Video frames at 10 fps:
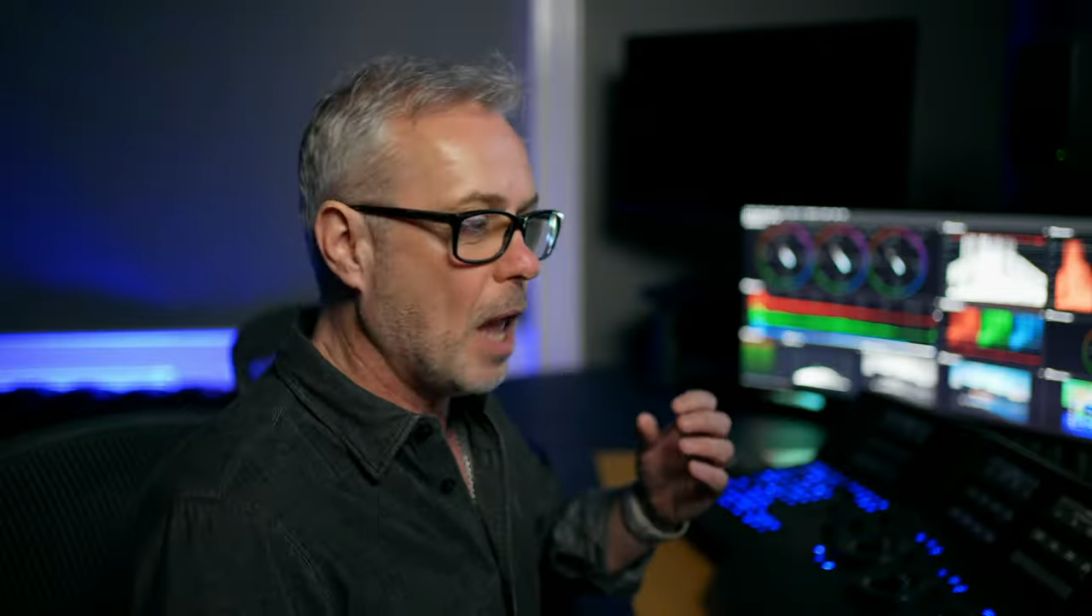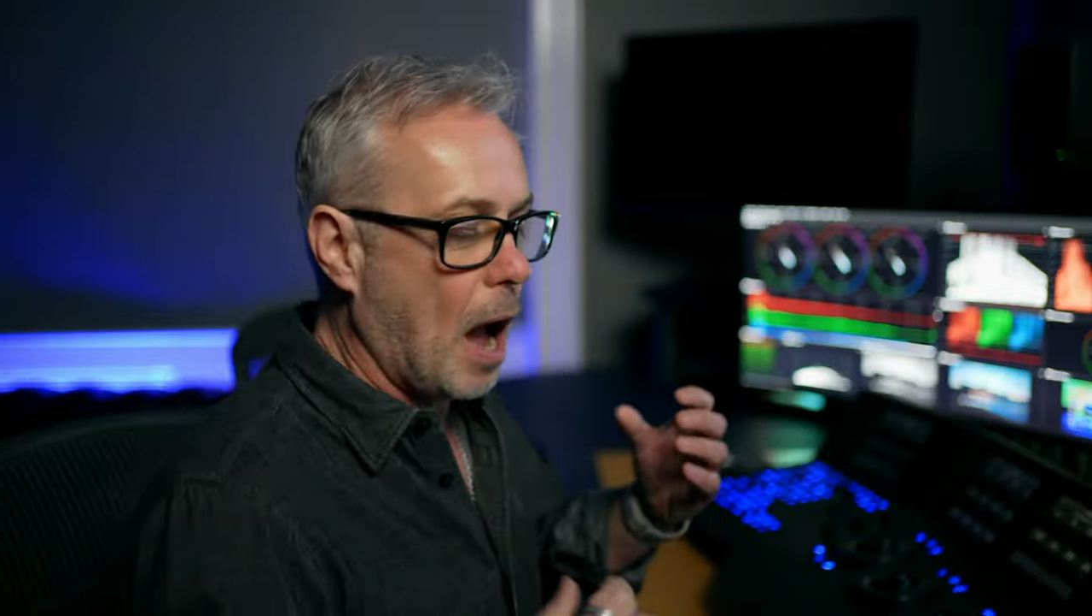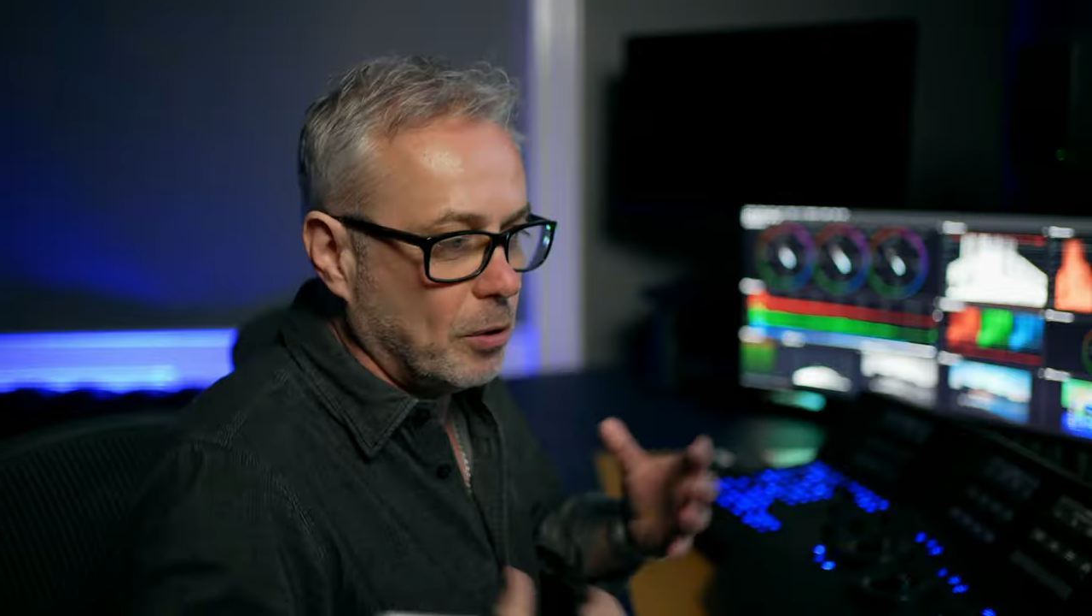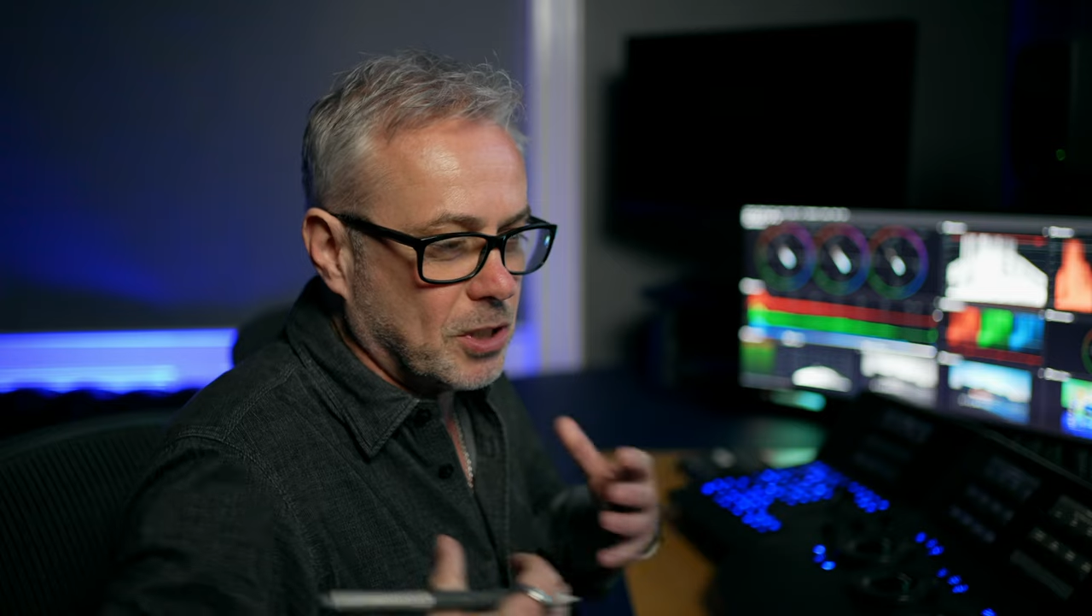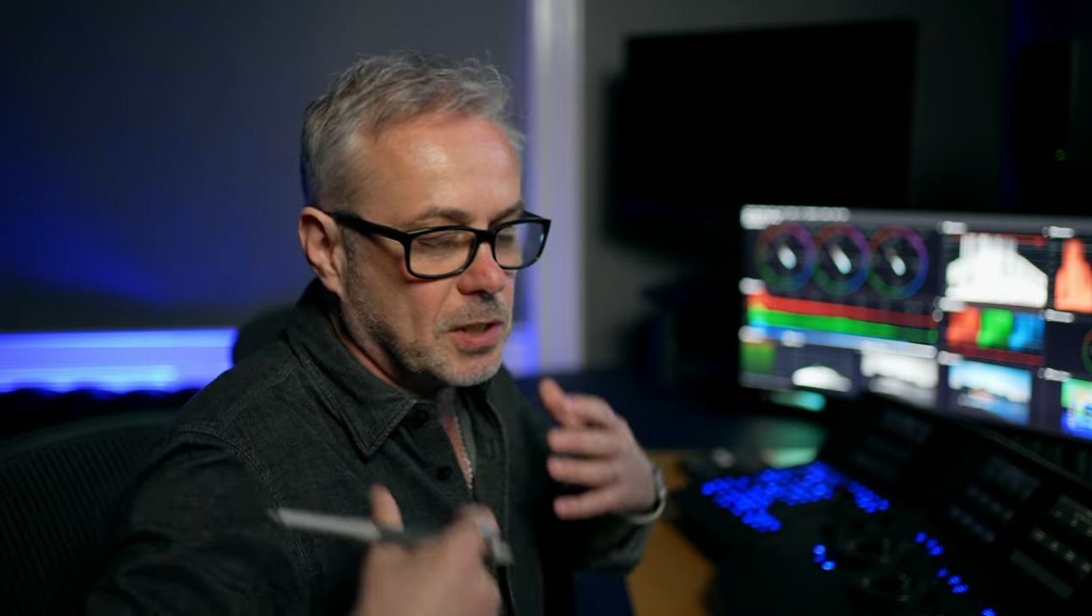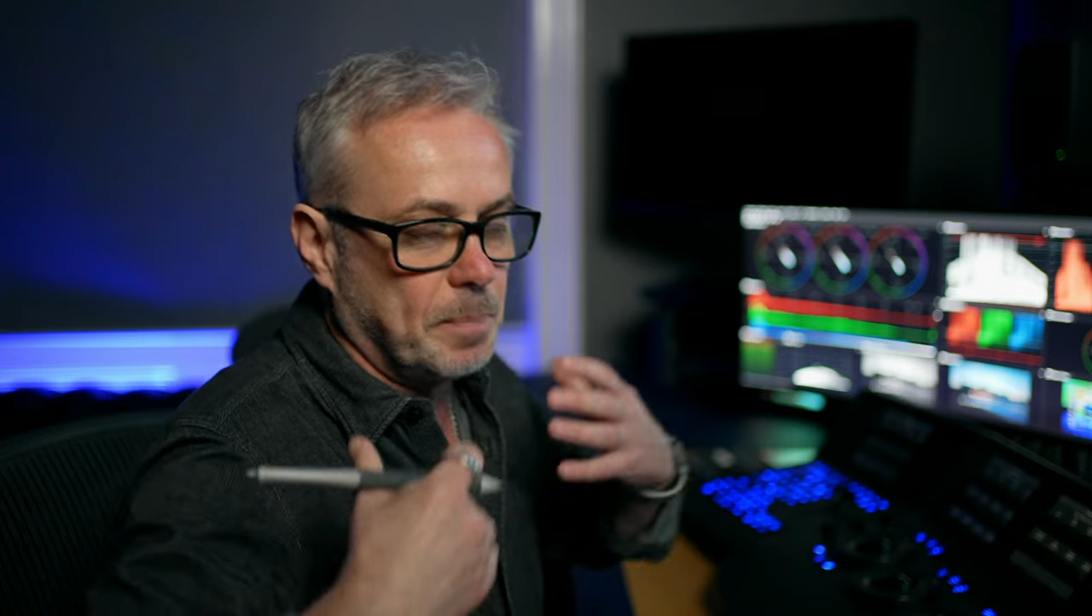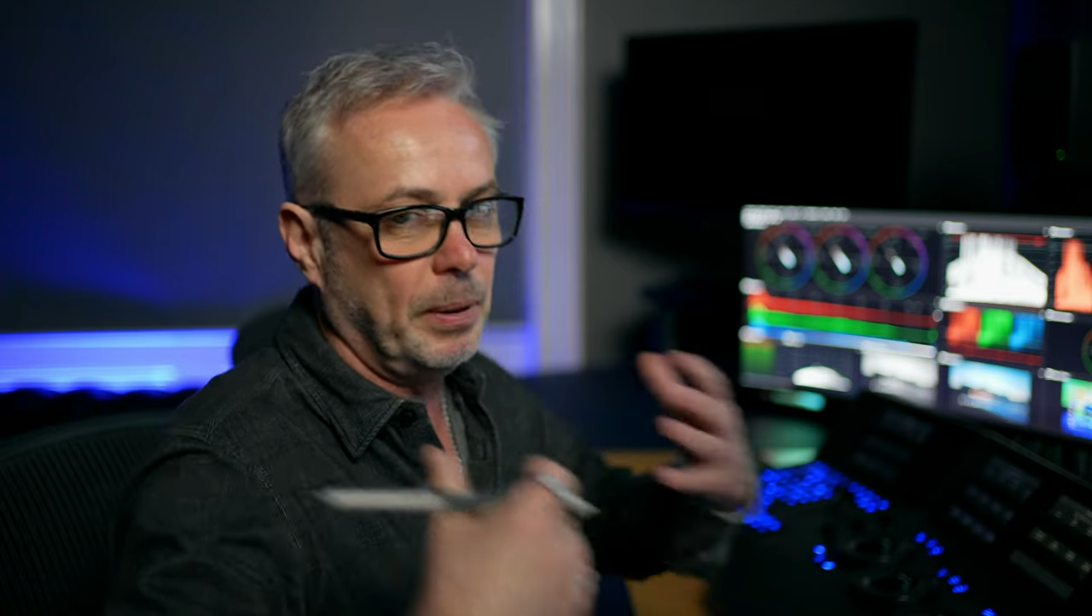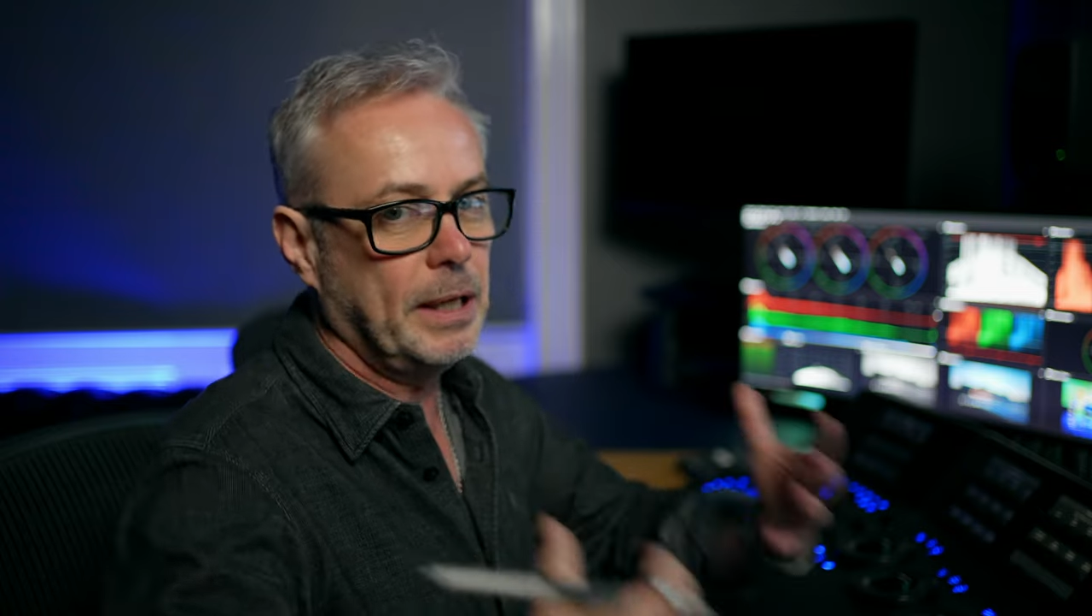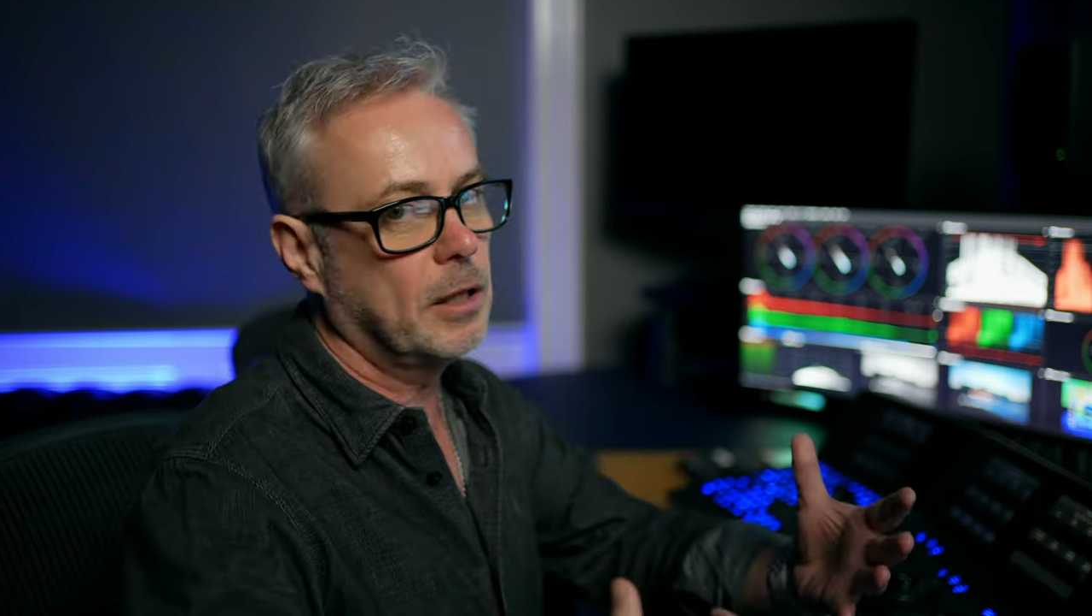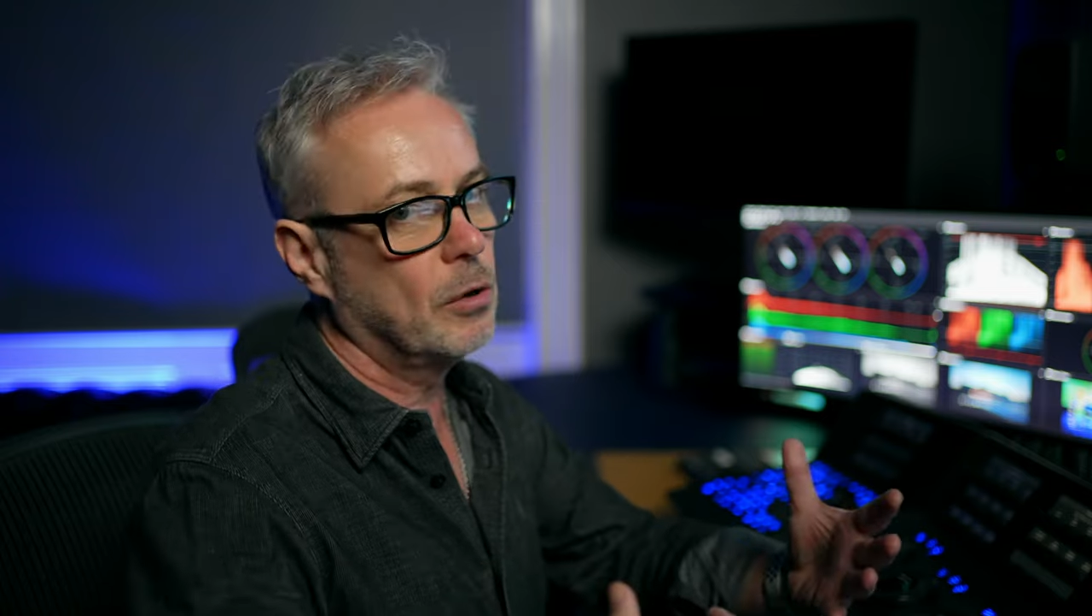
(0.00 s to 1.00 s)
I want to
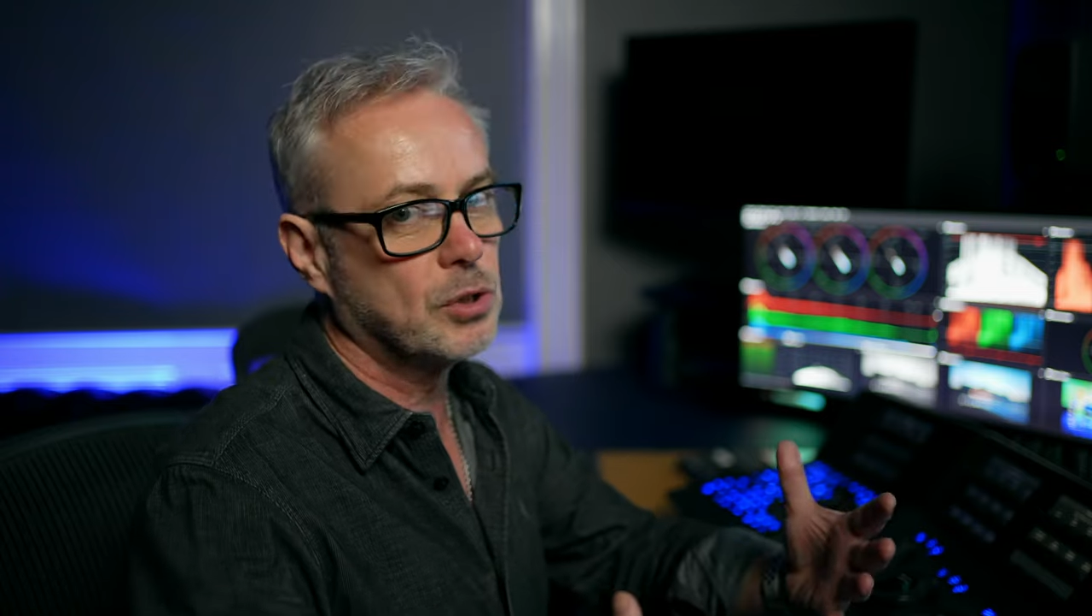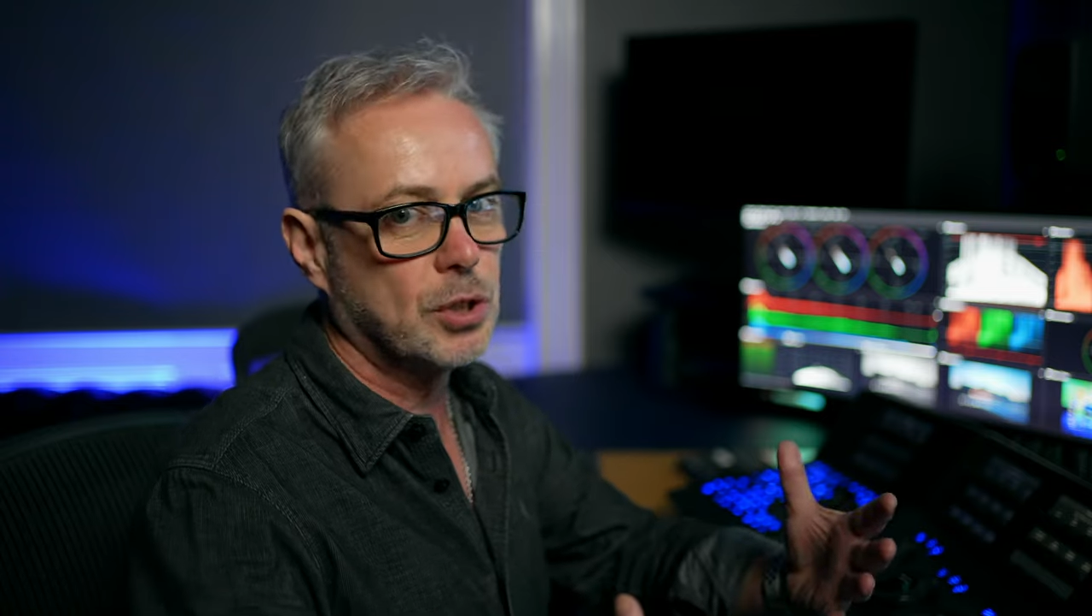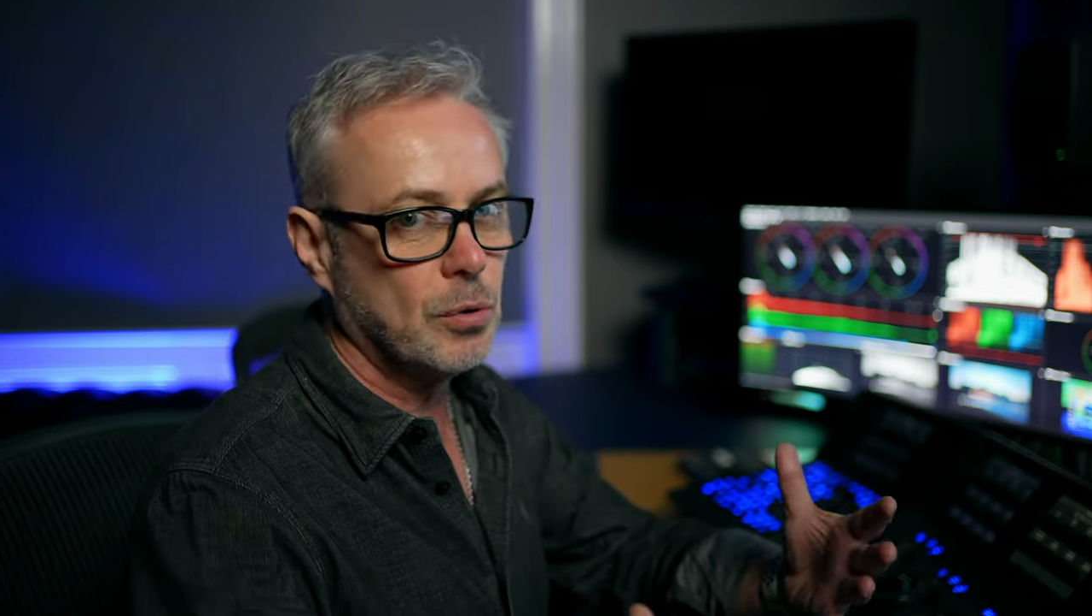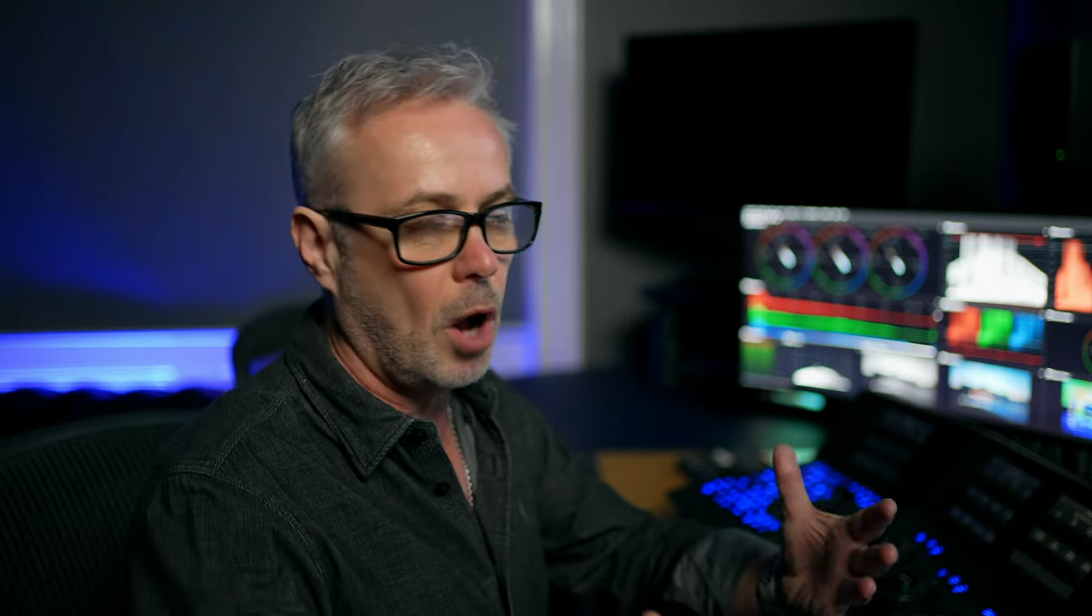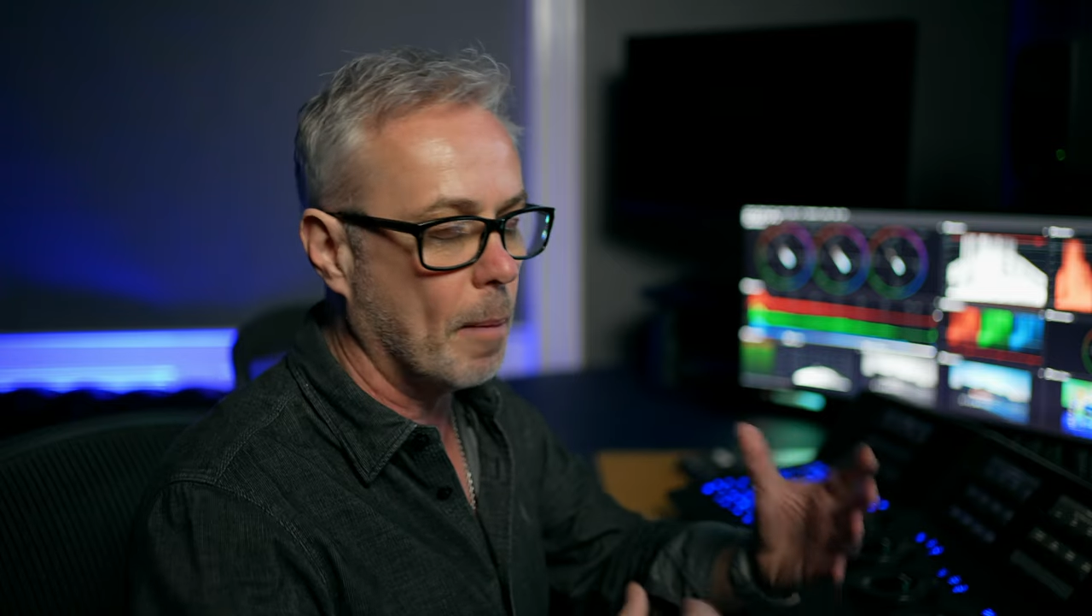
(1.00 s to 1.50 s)
split those 2